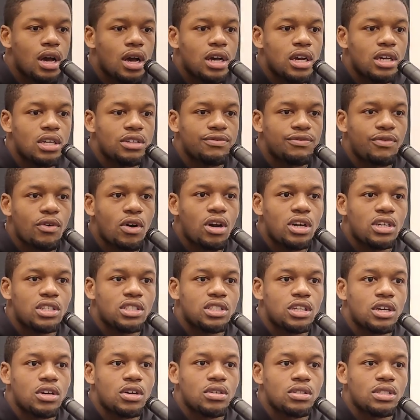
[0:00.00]
Uh, as far
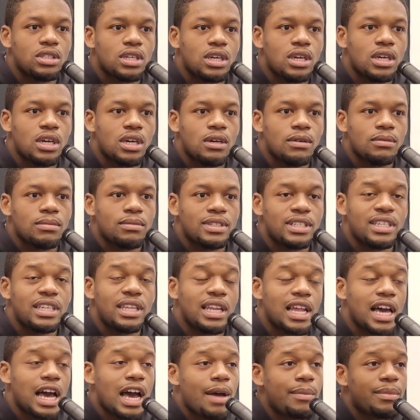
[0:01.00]
as those uh, D
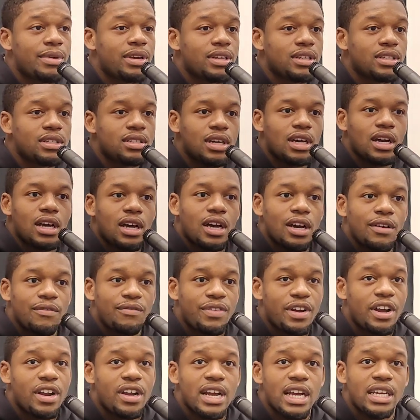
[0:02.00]
linemen, uh,
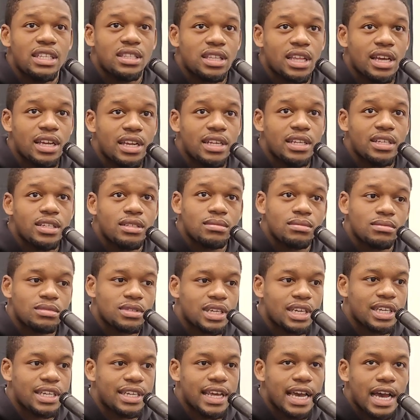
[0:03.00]
very athletic,
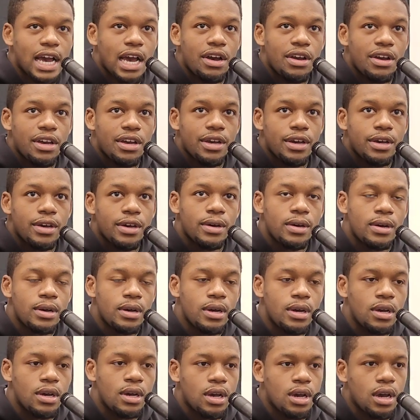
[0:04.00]
get downhill.
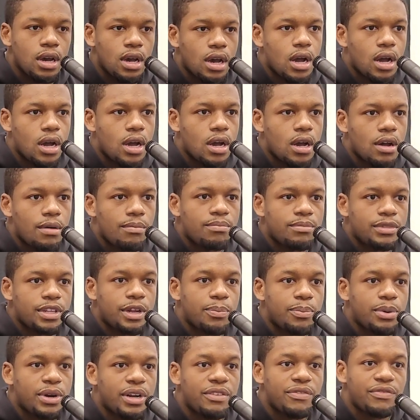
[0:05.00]
Um,
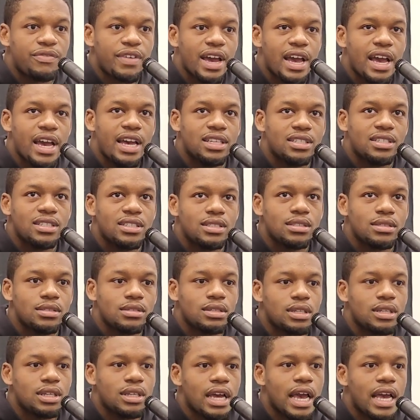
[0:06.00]
they're pretty fast and
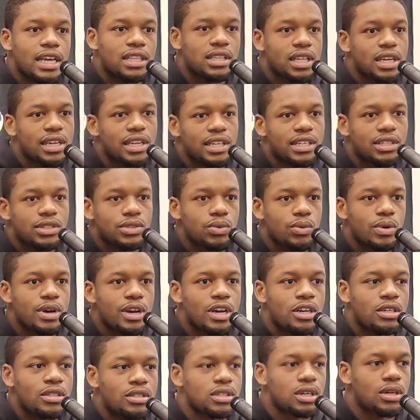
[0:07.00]
athletic as
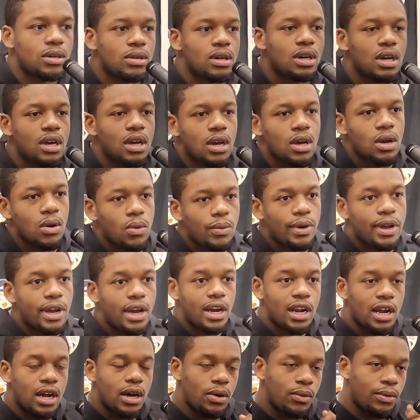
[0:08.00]
well. So we
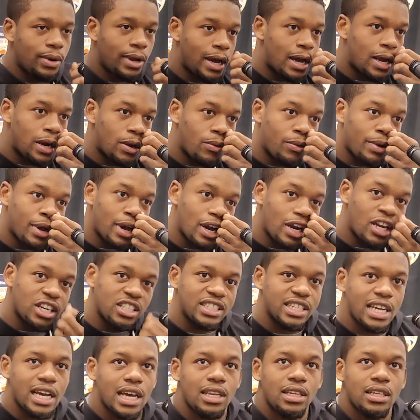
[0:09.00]
got our we got our, we got our
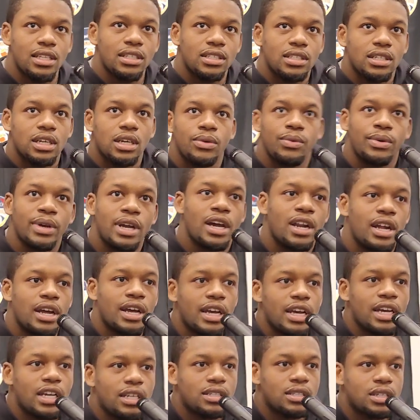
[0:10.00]
challenge. Uh, we got our
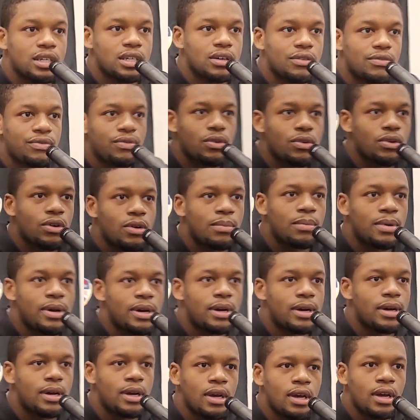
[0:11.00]
hands up for,
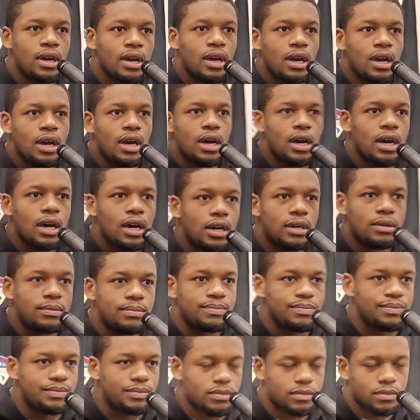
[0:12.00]
but. Um,
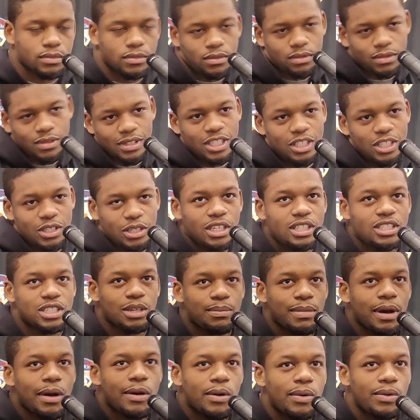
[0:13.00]
it's,
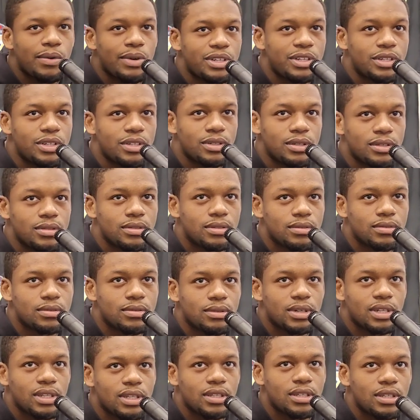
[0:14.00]
it's, about what we do.
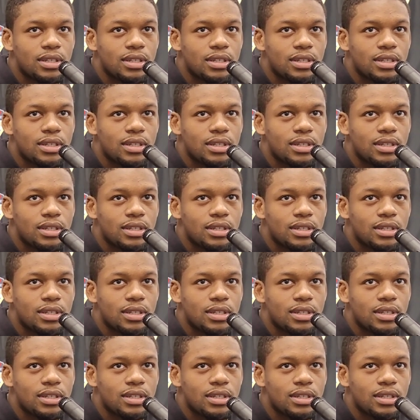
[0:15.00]
What are